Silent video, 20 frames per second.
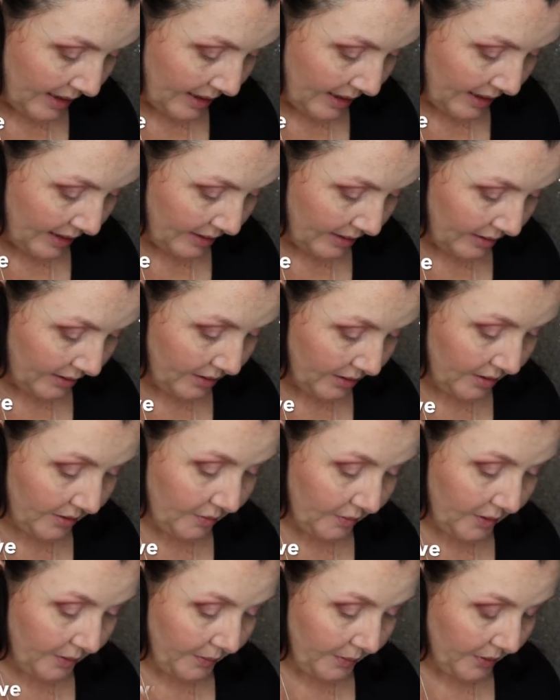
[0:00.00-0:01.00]
and I
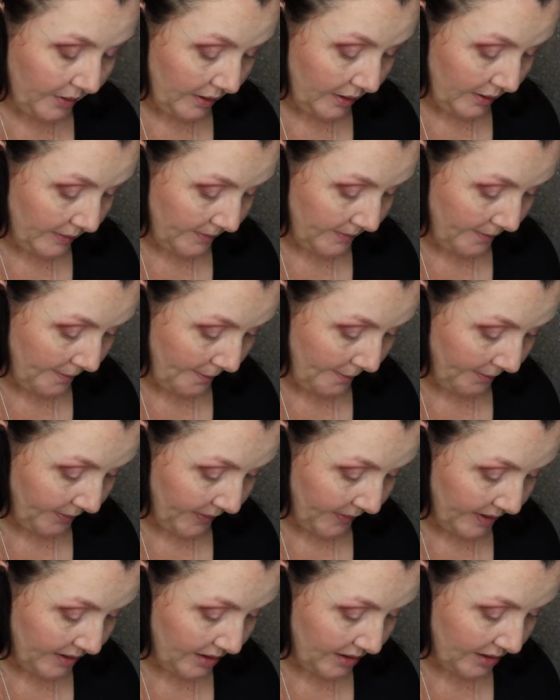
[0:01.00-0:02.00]
just want to put it,
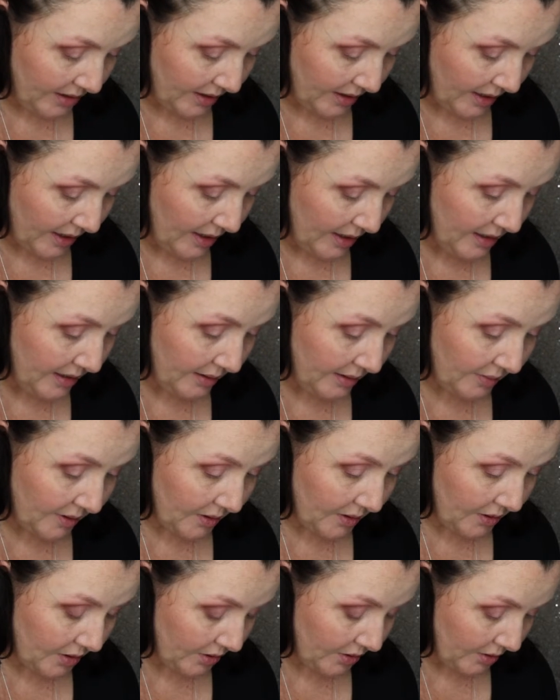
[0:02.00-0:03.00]
this shade, I'm
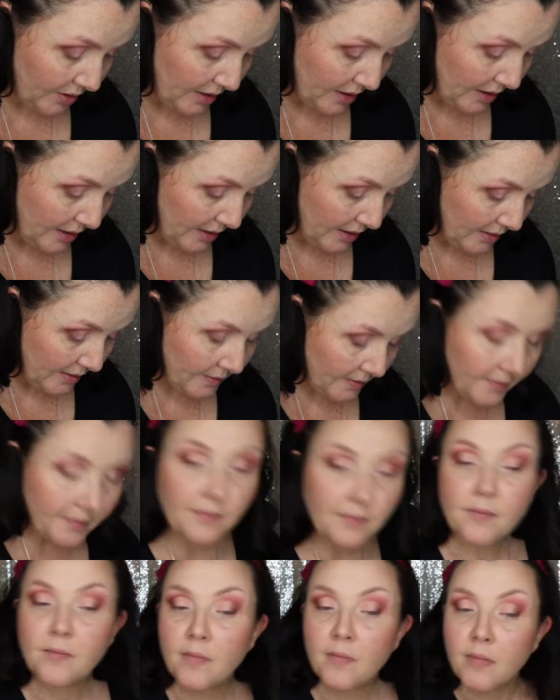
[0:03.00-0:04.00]
going to try it
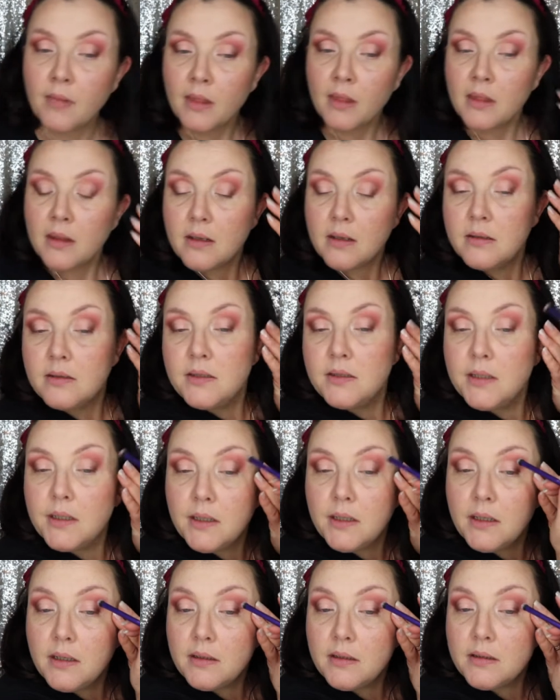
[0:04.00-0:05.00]

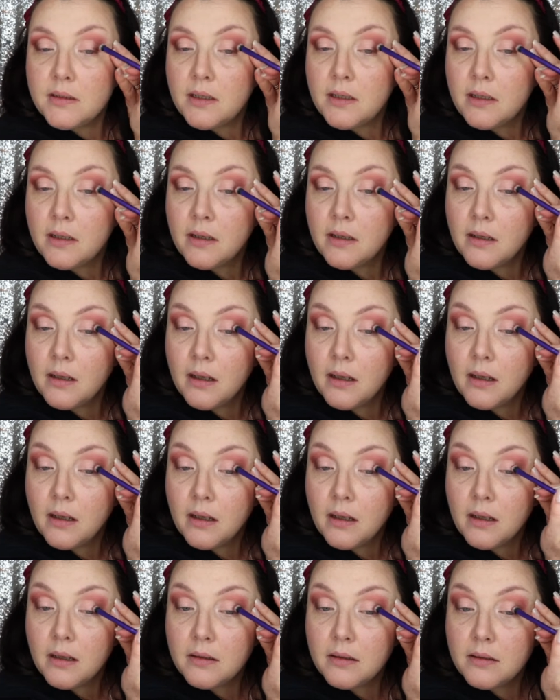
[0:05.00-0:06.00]
just here,
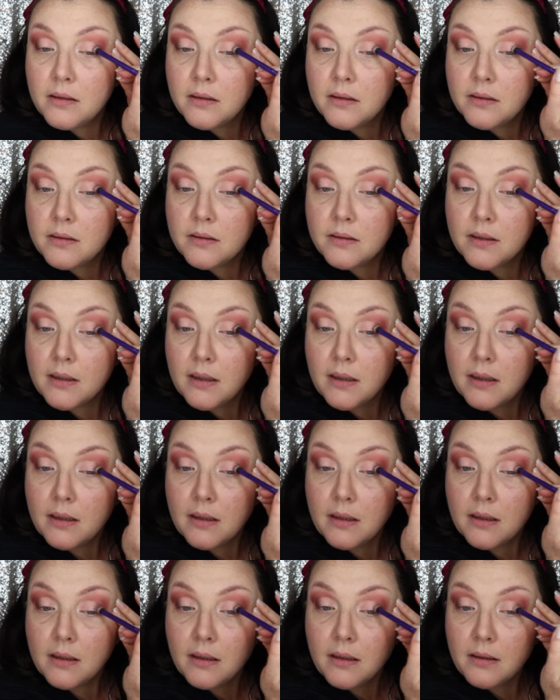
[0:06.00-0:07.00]
just to
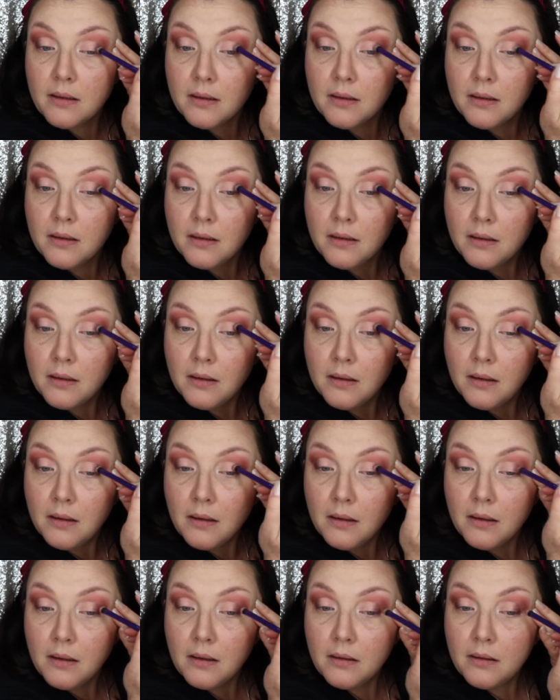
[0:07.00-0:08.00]
add
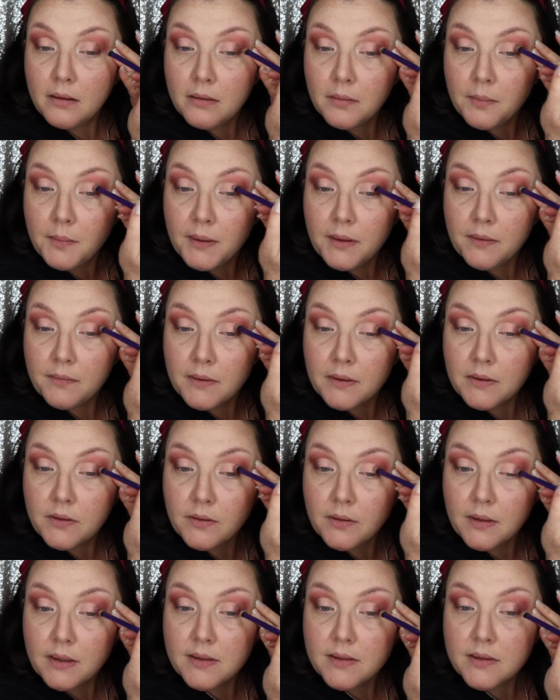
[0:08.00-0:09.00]
a little bit of a
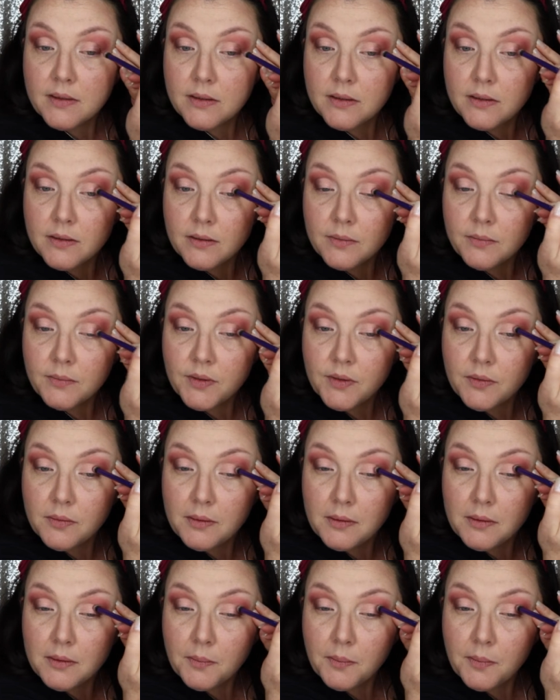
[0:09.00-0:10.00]
transition
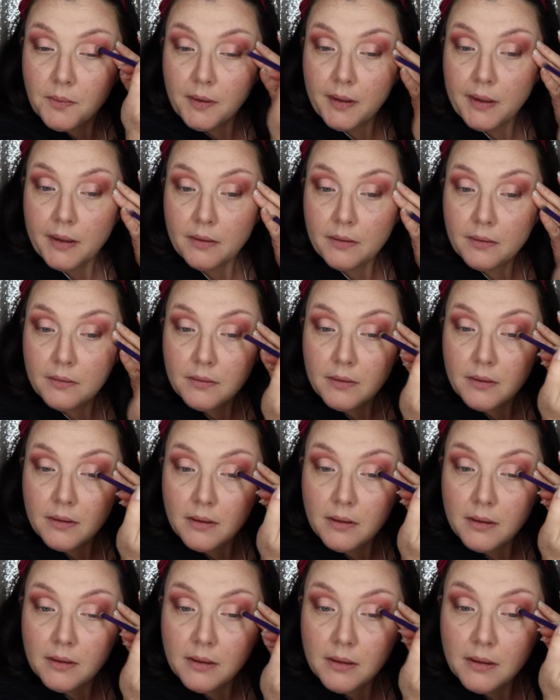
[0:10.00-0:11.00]
between the brown
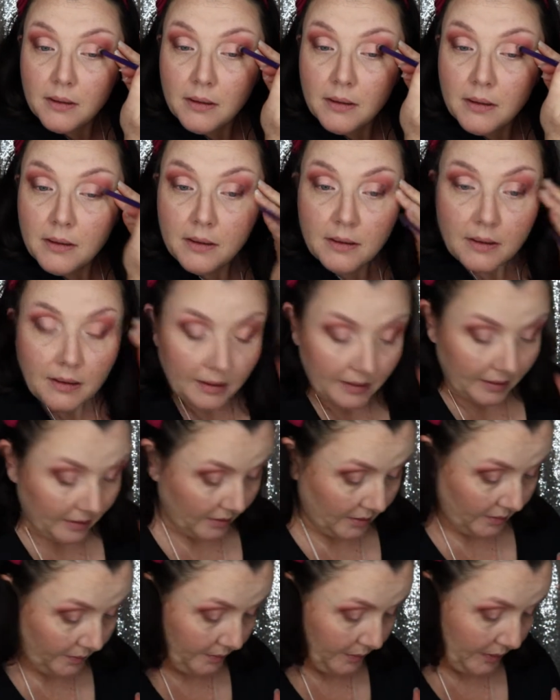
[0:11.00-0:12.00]

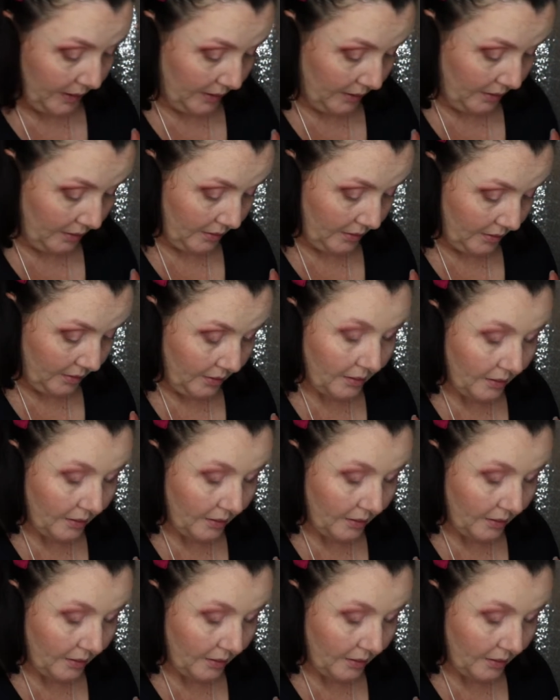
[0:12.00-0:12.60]
and the pink.